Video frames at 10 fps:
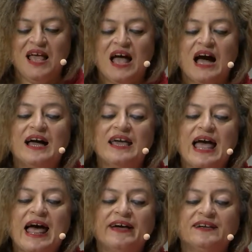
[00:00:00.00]
I
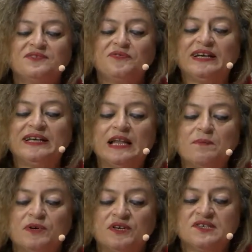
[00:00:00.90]
hanged vanilla
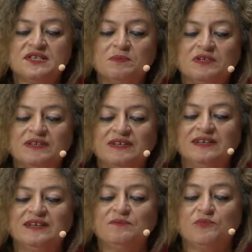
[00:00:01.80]
persimmon
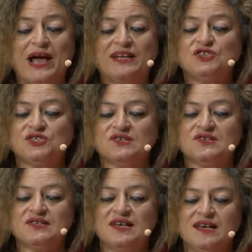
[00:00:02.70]

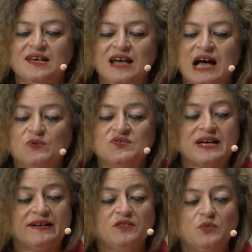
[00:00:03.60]
branches
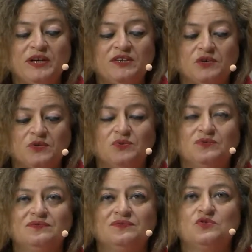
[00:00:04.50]
outside the window to